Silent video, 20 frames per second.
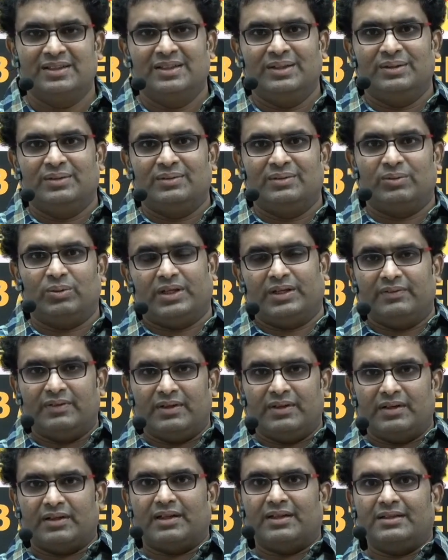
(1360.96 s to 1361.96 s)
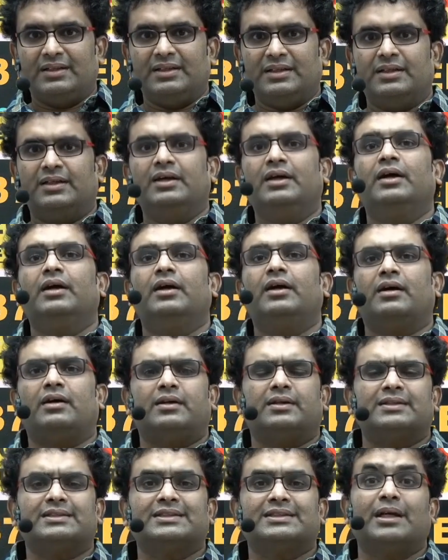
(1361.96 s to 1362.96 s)
Whatever the
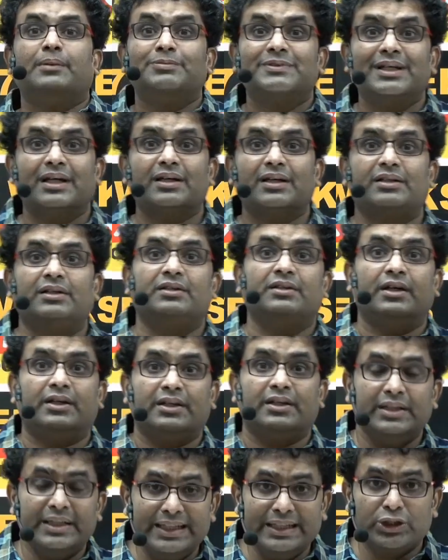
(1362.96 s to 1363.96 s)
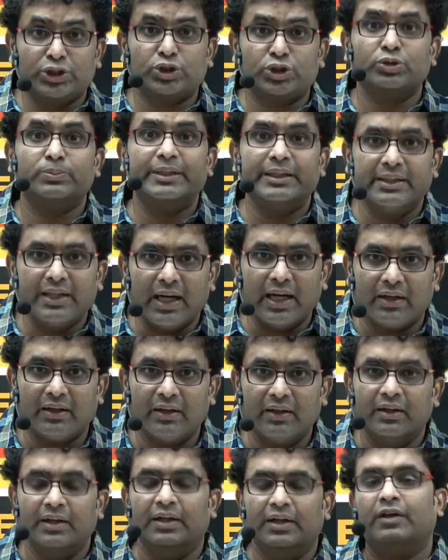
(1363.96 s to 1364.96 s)
subject that needs to be done
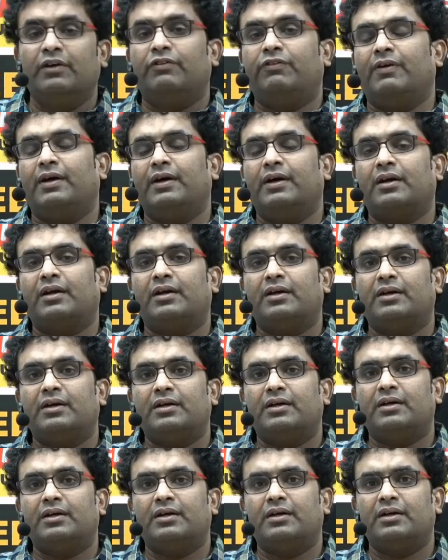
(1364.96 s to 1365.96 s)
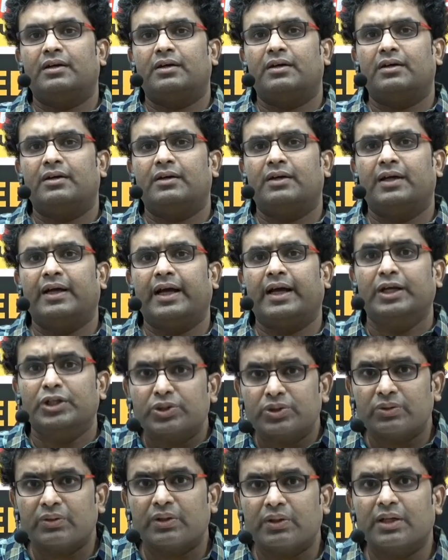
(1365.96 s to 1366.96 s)
for
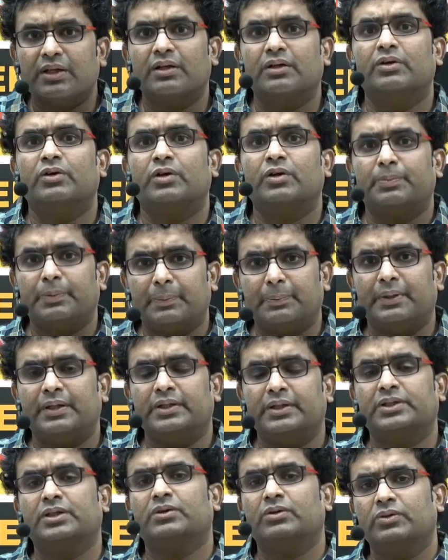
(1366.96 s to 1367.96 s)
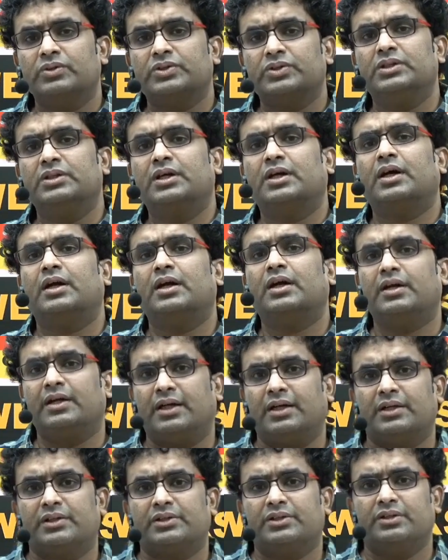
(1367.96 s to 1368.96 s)
ensuring your preparation goes in the correct
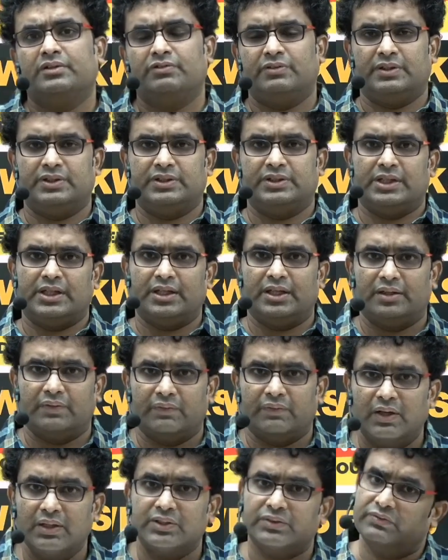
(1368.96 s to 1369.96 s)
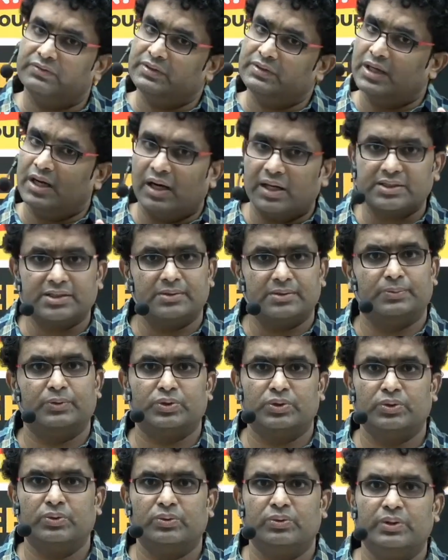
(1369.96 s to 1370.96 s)
direction for JEE Advanced, we are supposed
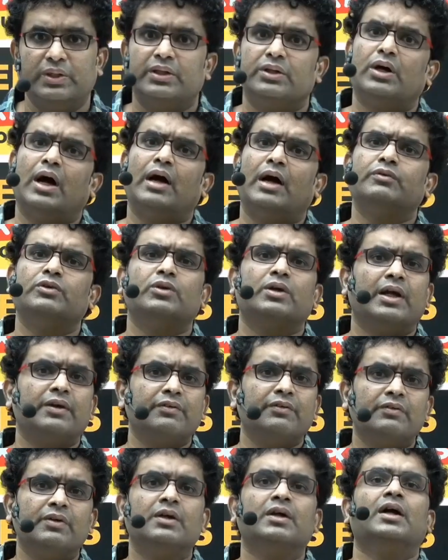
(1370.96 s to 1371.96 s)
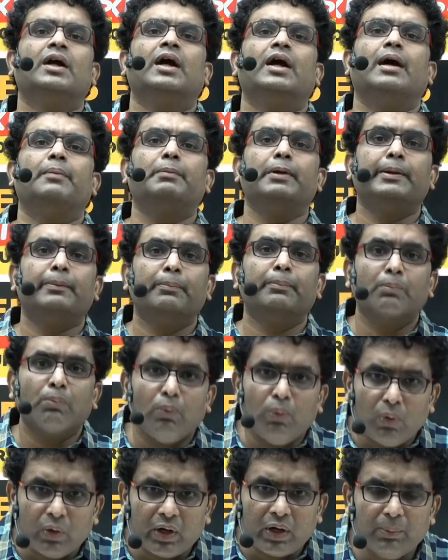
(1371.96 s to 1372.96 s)
to do it. You have to give a bit
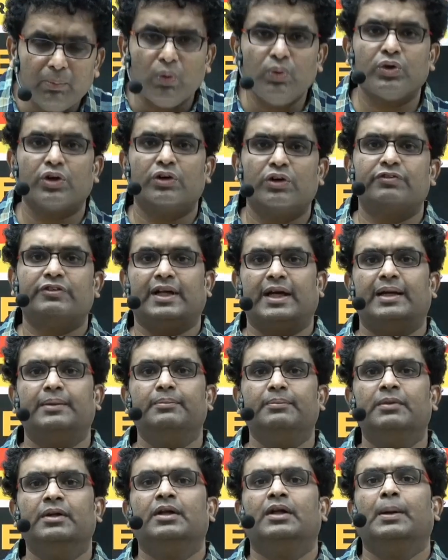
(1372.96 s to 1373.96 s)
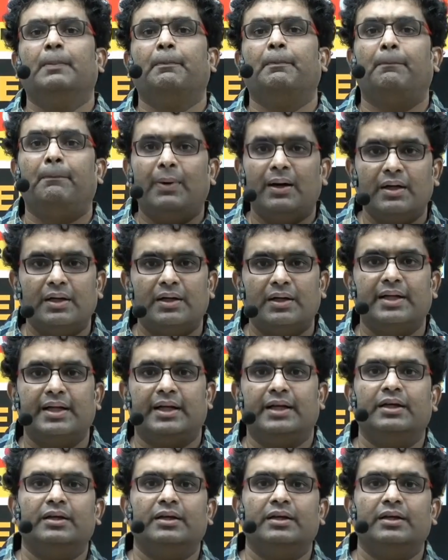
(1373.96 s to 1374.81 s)
more amount of time per day